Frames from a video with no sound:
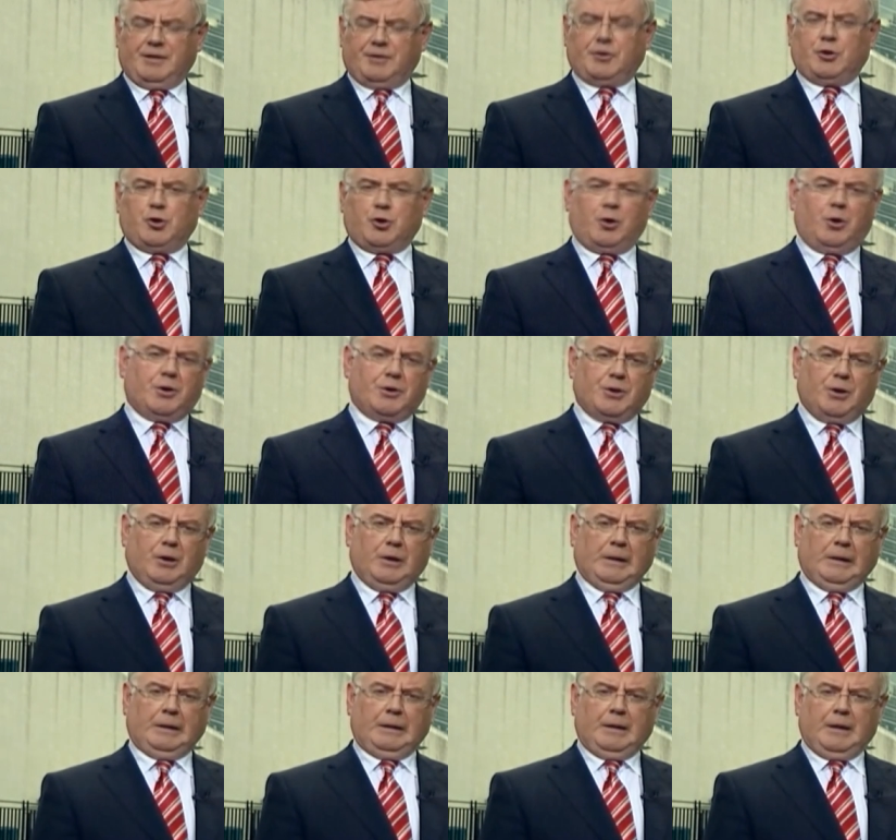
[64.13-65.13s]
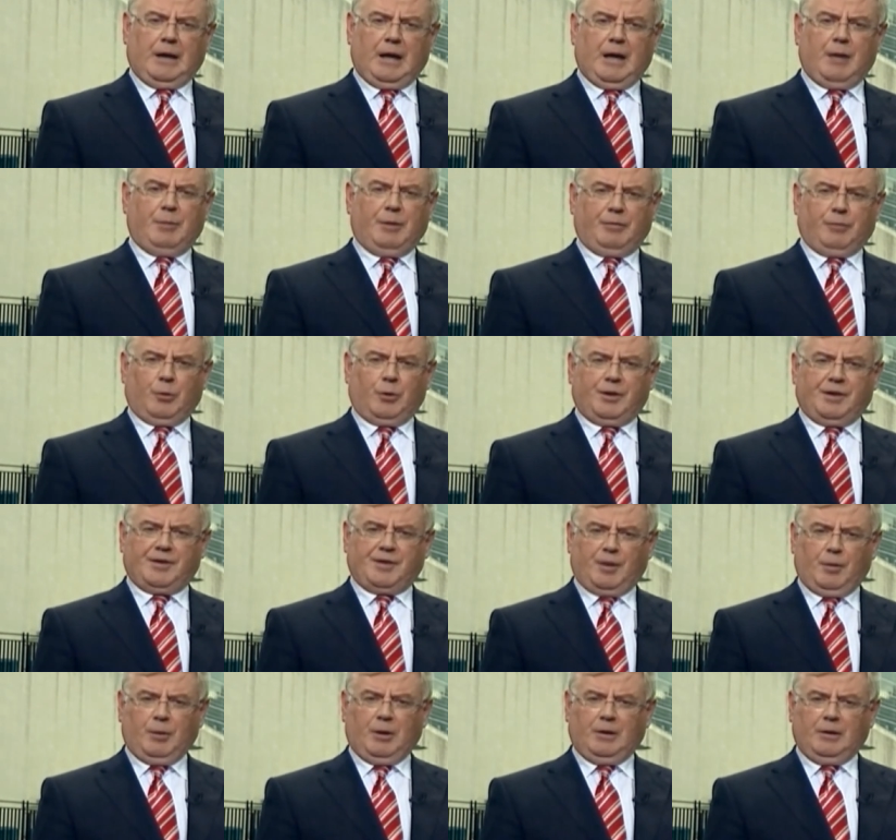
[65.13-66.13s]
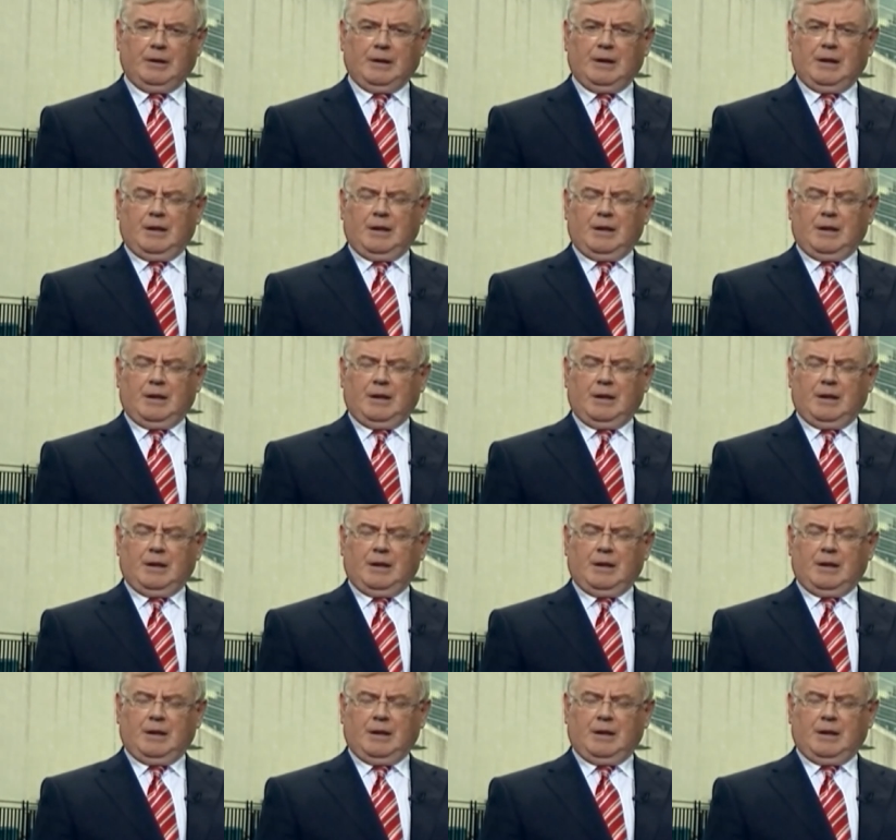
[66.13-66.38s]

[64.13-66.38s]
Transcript: Minister Shortall uh, before the summer.